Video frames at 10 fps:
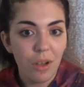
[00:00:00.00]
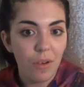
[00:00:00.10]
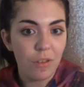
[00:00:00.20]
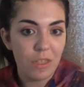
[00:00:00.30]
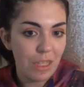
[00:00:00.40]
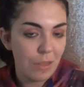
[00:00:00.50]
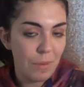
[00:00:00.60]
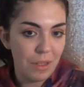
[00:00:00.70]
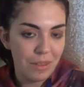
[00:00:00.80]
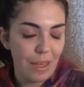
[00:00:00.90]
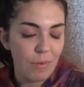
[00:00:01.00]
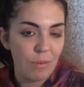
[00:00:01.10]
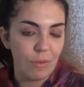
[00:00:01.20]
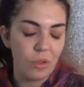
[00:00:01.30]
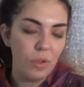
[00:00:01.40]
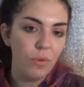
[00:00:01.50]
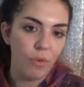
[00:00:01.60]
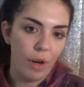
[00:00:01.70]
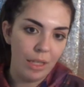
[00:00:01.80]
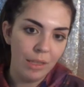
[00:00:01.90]
over the 6 months, and we were still
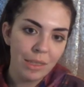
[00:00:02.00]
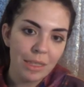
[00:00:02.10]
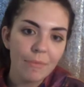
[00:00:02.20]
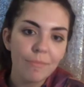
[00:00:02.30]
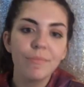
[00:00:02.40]
friends.